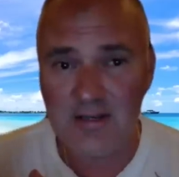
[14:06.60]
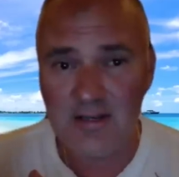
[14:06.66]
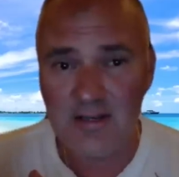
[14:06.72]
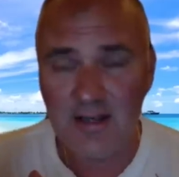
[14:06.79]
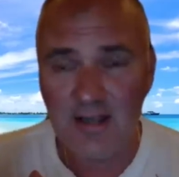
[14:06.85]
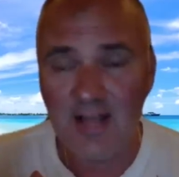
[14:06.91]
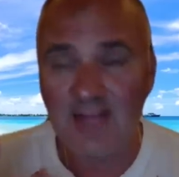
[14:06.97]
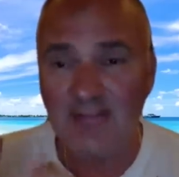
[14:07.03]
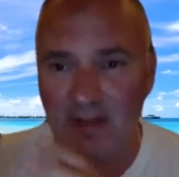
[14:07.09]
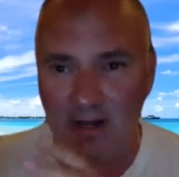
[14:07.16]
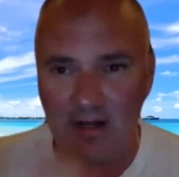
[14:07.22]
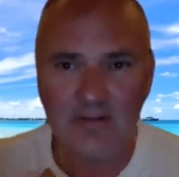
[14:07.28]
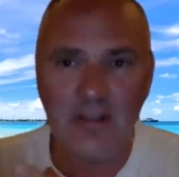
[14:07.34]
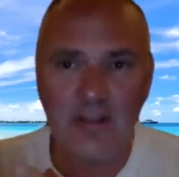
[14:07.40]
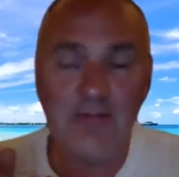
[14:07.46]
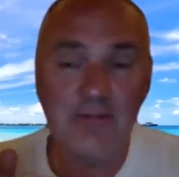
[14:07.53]
and start
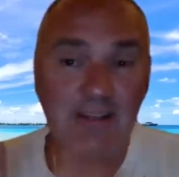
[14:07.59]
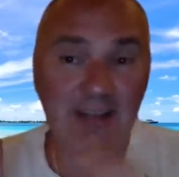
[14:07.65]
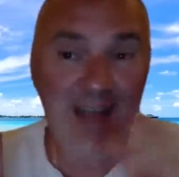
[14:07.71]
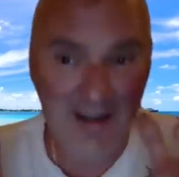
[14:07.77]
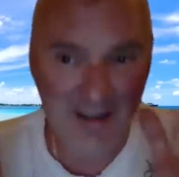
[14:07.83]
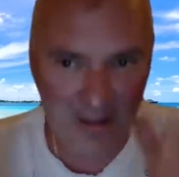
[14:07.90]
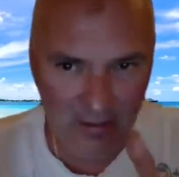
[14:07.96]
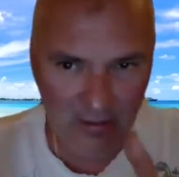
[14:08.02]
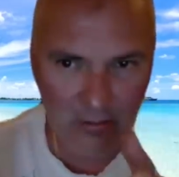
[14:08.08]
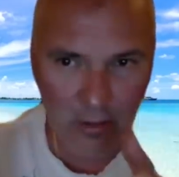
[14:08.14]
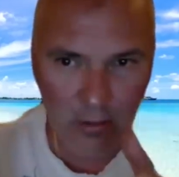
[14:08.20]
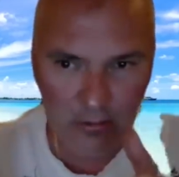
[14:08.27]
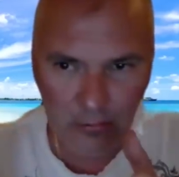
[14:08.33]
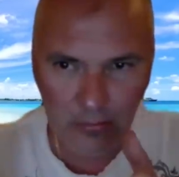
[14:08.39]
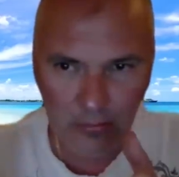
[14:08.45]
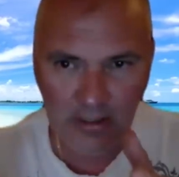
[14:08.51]
even getting
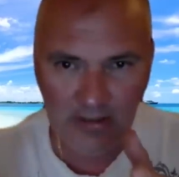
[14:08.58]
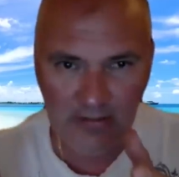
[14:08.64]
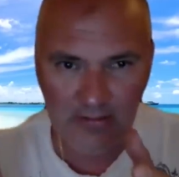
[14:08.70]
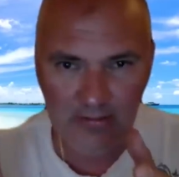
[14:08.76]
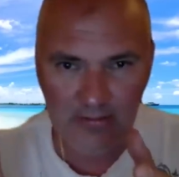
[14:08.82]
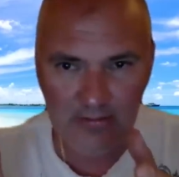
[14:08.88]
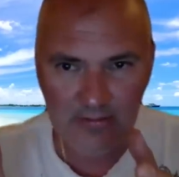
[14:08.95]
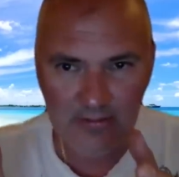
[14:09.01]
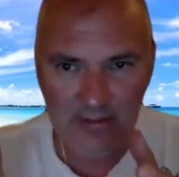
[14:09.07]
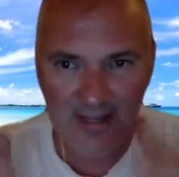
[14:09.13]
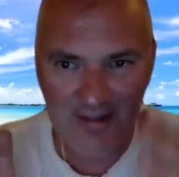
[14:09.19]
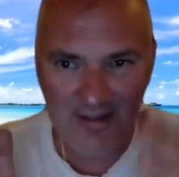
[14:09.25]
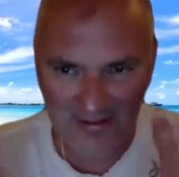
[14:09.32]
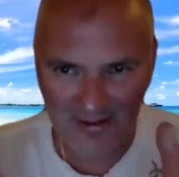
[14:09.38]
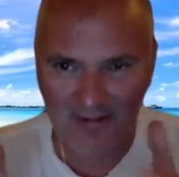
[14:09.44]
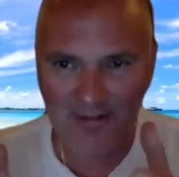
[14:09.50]
results with it
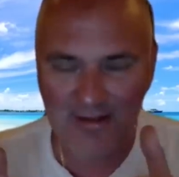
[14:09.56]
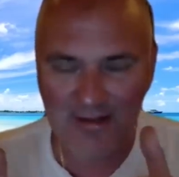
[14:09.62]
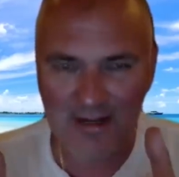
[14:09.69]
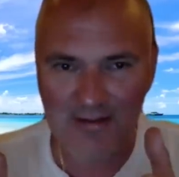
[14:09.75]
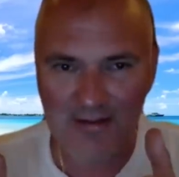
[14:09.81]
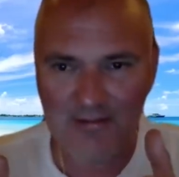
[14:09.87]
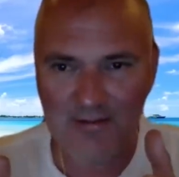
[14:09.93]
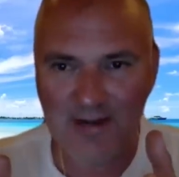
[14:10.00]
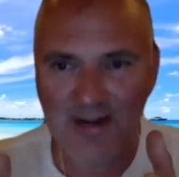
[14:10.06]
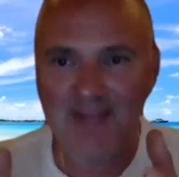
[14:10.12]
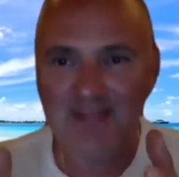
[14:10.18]
instantly, yep. right?